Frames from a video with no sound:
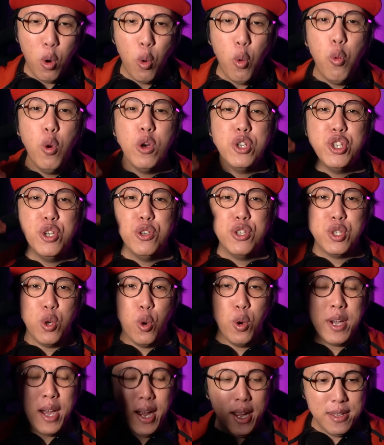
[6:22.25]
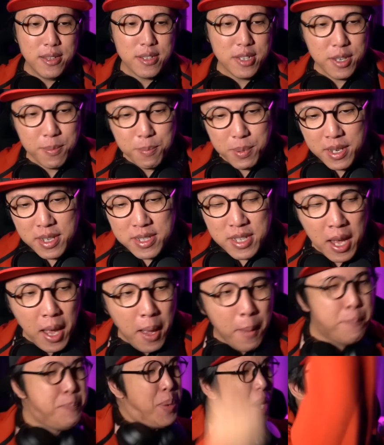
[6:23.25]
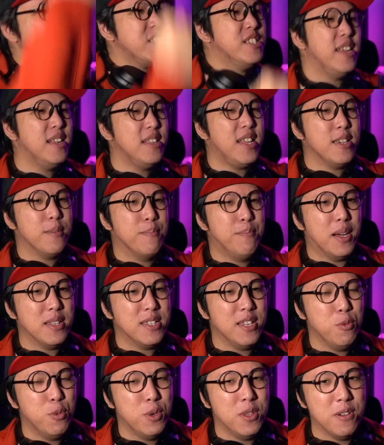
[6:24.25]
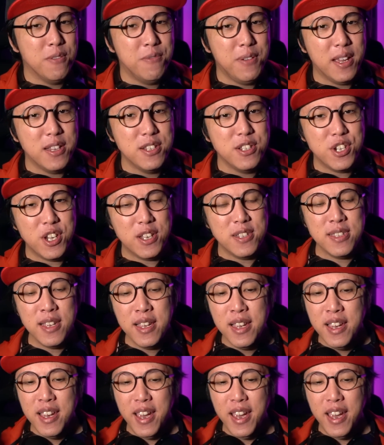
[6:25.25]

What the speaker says: would you so kindly please punch that like button with a vengeance